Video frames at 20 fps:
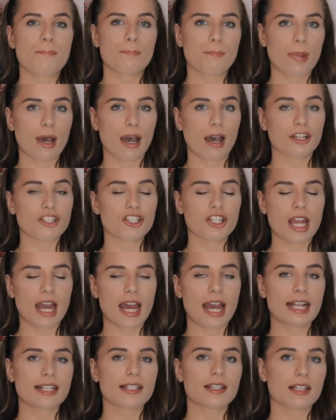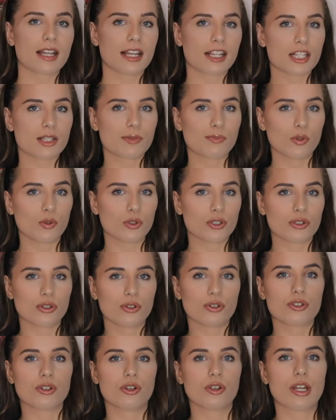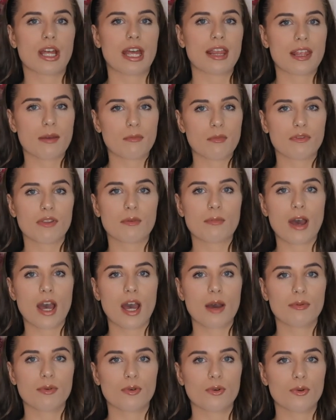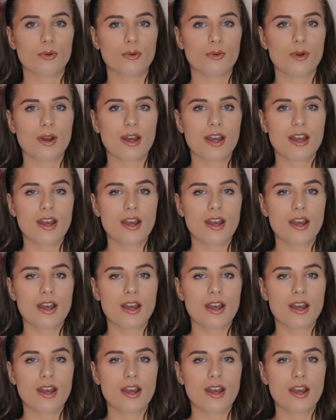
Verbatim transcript: but she had like sport shorts on and then with the purple